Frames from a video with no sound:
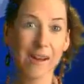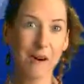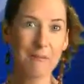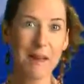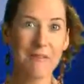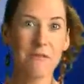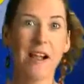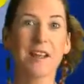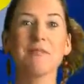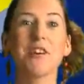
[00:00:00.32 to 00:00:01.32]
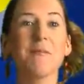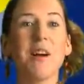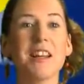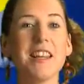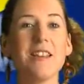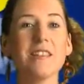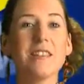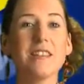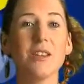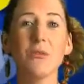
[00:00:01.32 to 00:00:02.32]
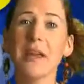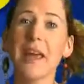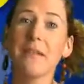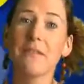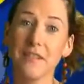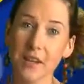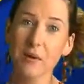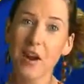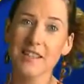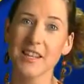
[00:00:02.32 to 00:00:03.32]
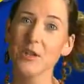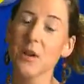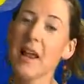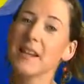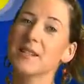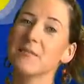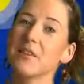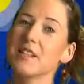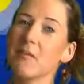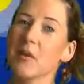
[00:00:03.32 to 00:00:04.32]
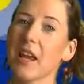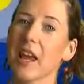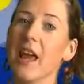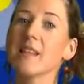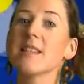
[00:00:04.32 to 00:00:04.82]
I'm Maeve. Welcome to your Pocket News. The weekend flew by as usual and it's Monday morning again,